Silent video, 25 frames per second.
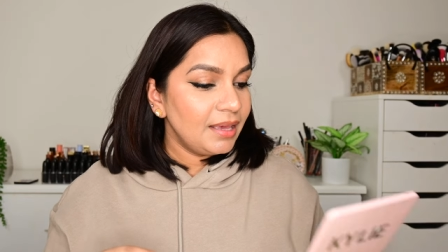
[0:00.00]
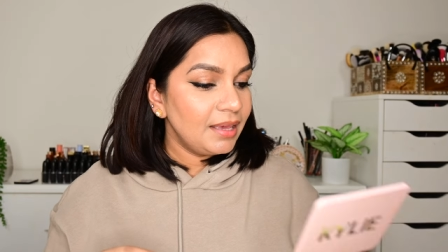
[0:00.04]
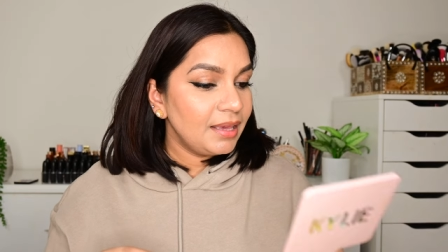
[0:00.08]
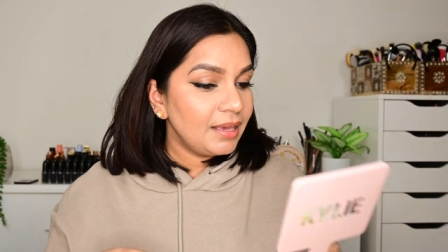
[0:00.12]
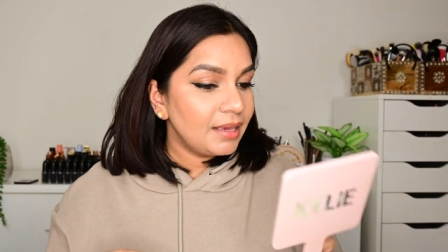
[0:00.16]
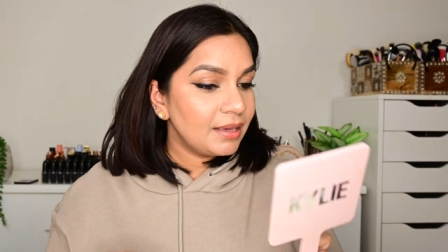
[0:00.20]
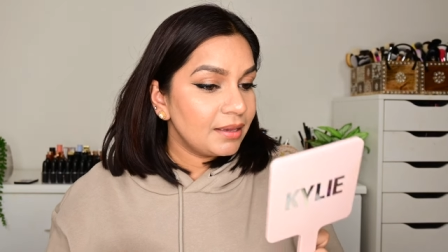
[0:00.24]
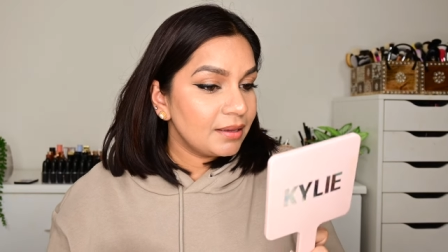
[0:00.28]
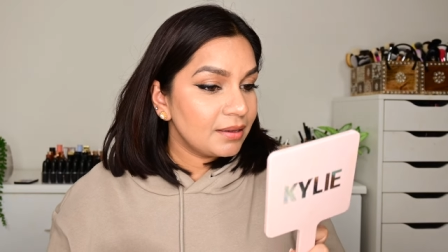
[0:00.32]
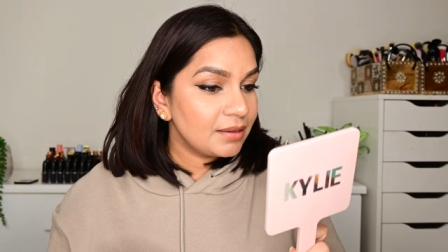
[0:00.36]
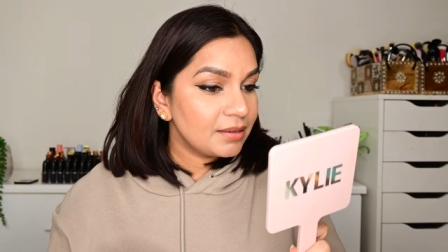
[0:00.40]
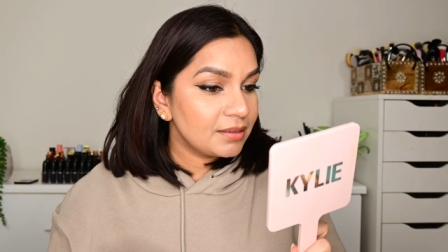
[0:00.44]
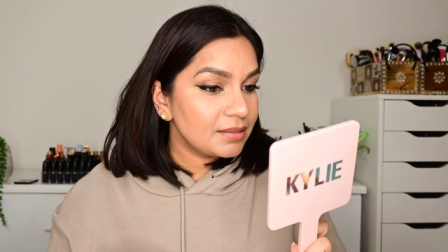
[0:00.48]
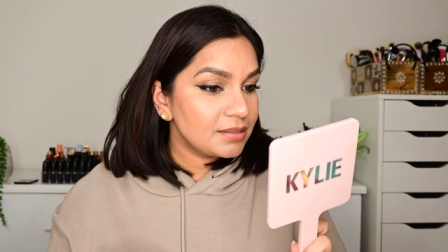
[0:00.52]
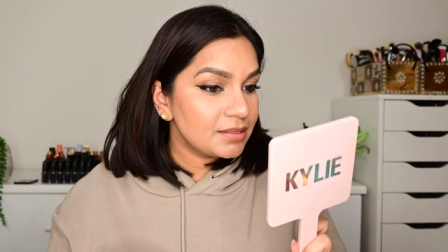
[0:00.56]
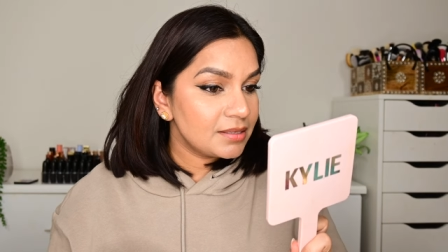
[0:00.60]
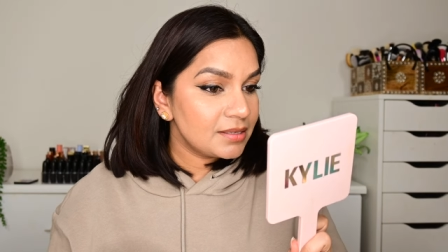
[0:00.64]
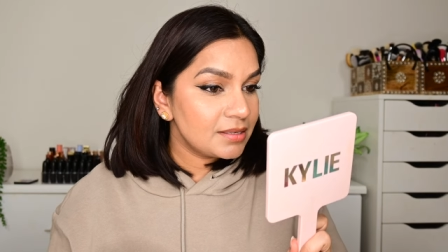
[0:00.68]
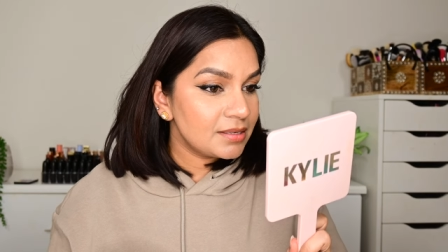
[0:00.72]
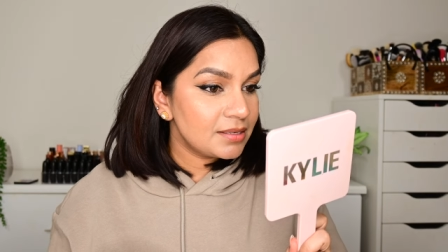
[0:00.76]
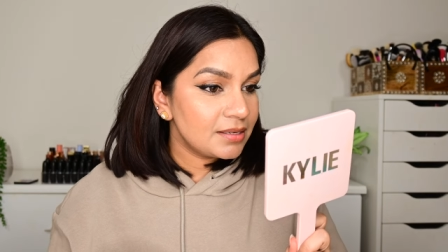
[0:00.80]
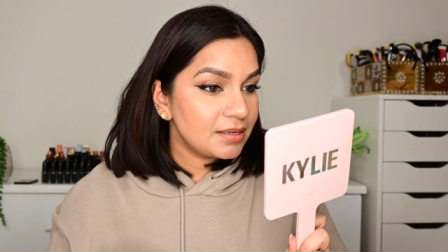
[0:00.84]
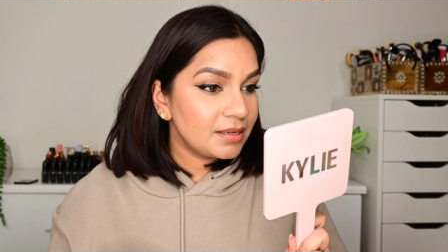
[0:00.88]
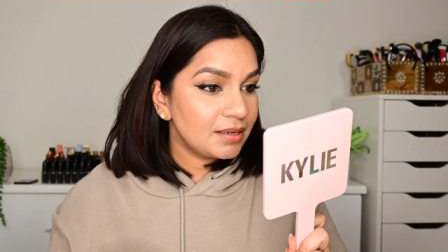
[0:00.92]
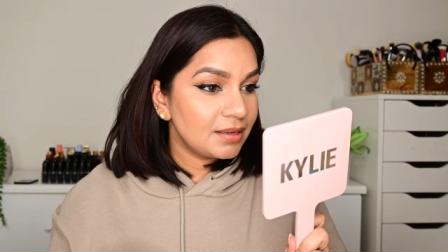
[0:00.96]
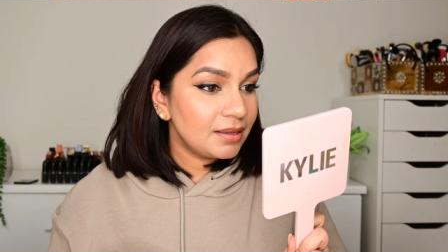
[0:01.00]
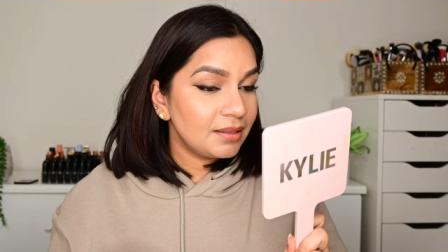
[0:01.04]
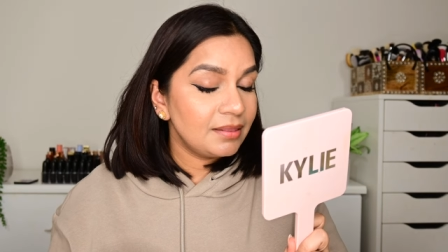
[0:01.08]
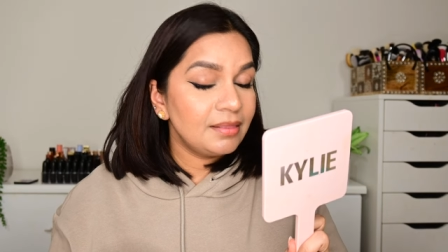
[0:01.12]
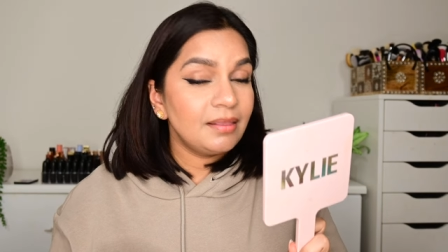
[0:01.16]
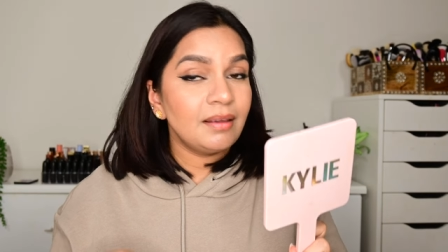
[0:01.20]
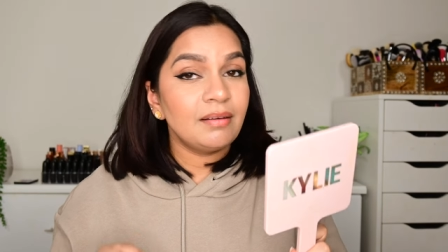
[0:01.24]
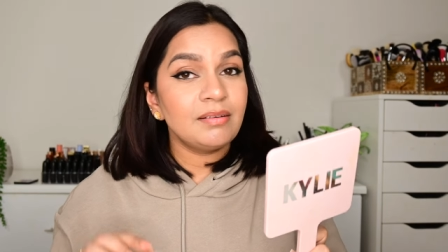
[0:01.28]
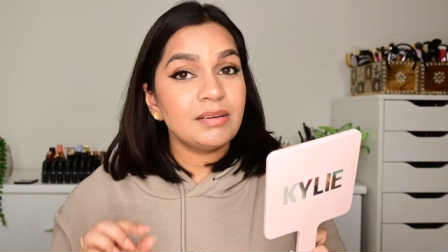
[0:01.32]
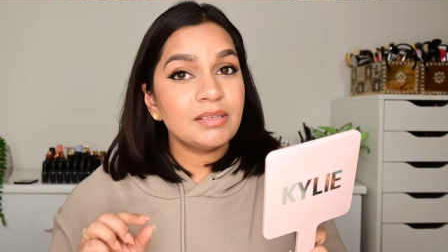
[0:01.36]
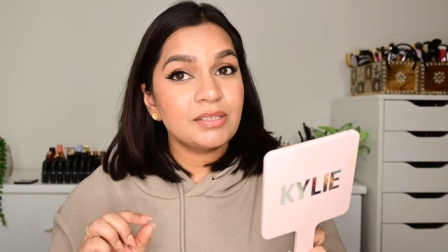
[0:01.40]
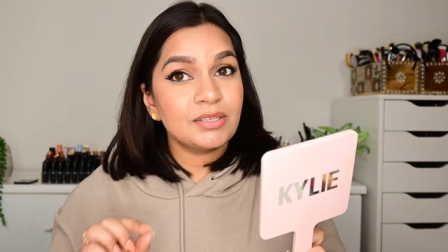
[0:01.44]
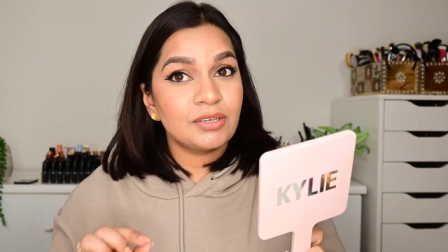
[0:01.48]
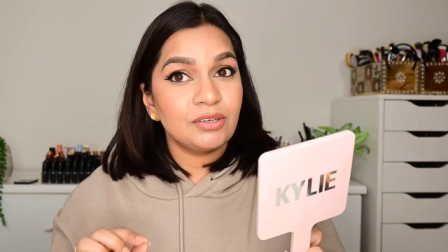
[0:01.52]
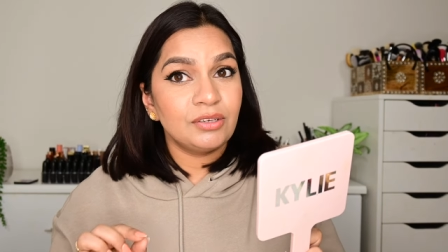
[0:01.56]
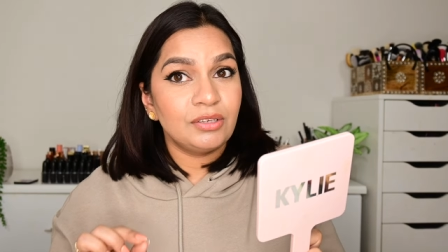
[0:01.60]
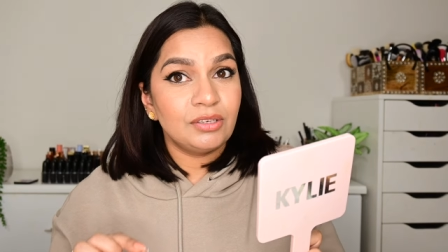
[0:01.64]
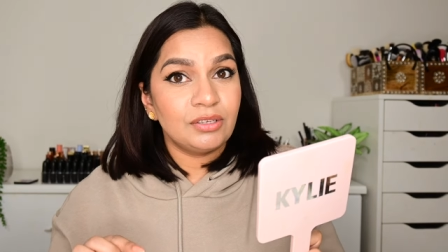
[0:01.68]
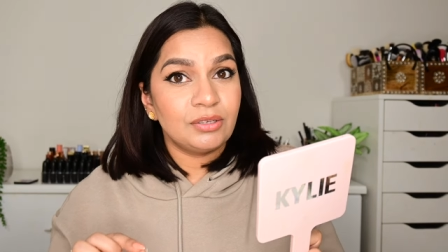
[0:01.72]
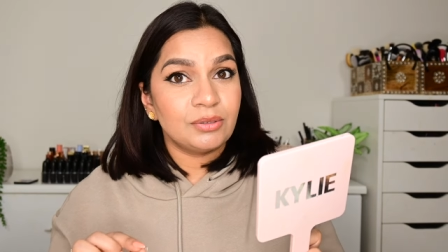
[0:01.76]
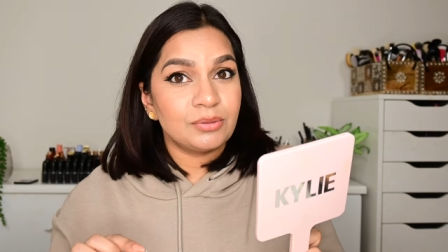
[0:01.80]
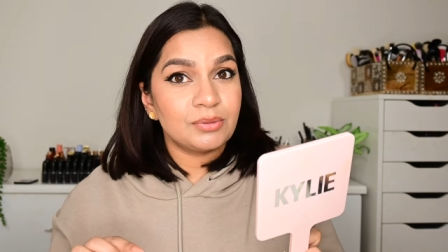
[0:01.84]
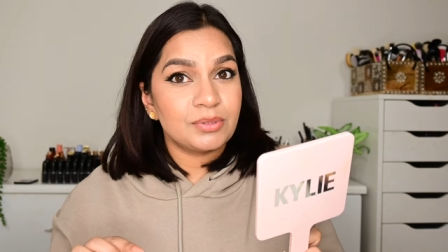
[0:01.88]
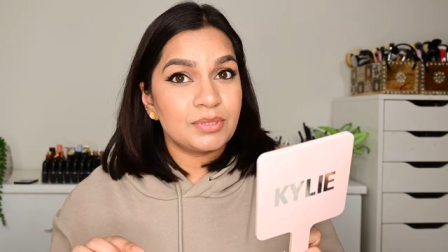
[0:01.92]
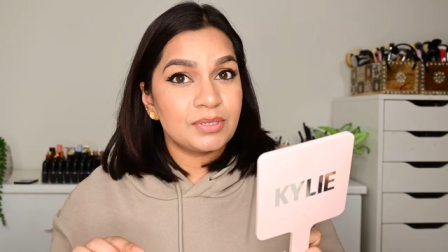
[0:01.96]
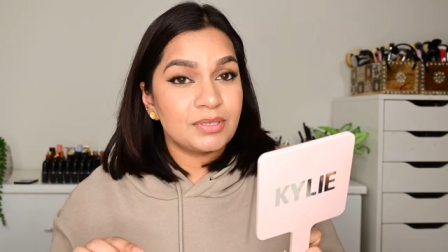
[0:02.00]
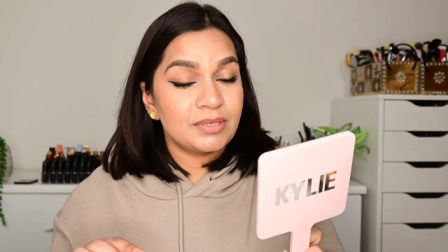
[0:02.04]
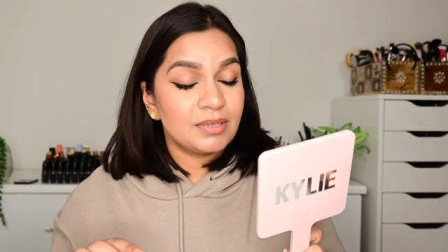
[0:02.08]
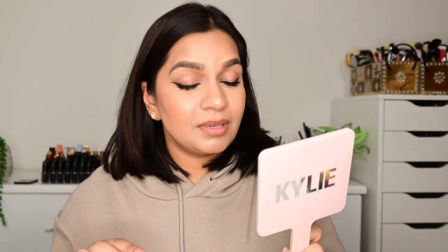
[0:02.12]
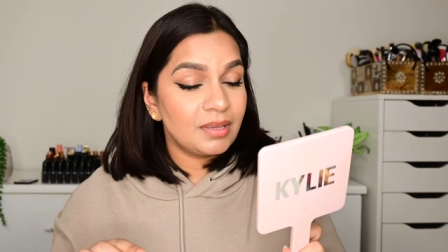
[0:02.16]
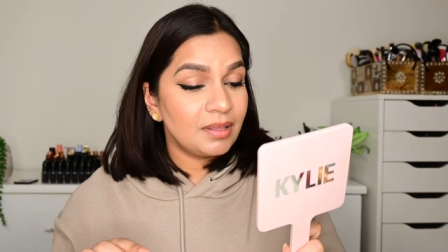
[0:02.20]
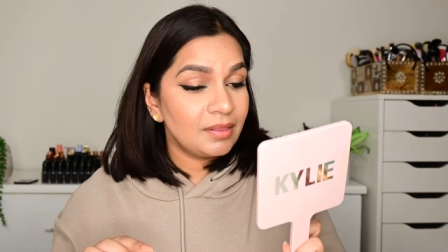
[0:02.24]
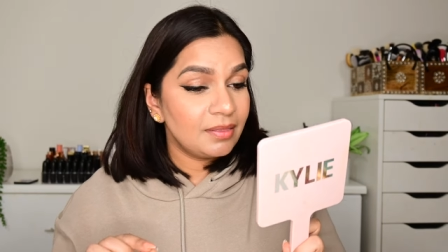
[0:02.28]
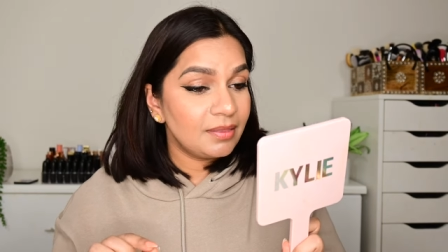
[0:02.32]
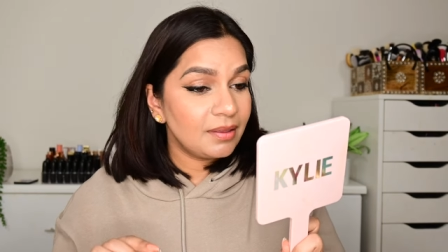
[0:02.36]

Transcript: And there is good news.